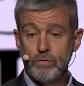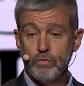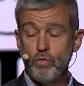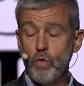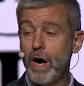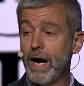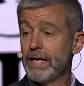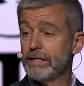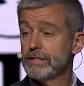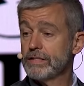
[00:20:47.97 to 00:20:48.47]

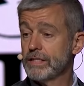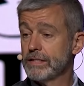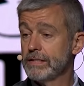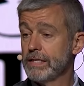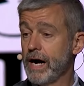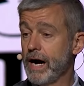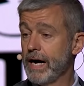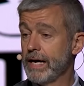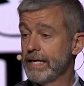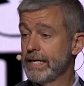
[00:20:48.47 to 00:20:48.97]
while
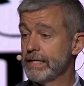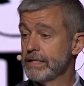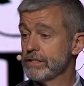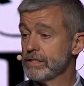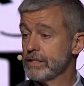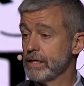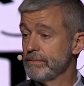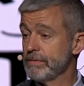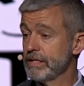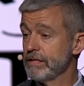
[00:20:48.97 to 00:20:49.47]
denying
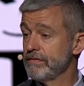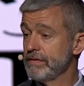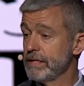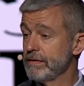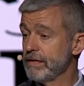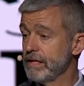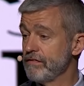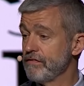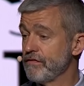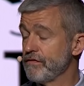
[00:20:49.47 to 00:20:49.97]
some of the
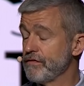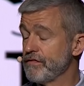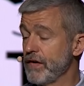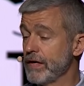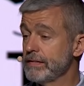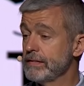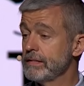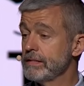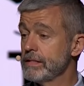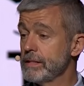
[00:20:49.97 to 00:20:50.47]
very
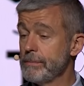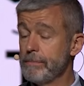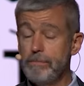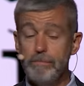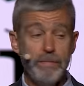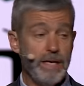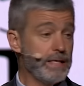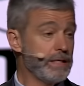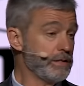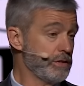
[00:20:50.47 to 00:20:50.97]

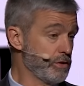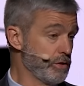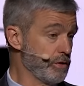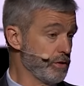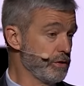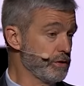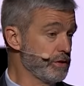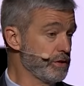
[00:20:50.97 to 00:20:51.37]
fundamental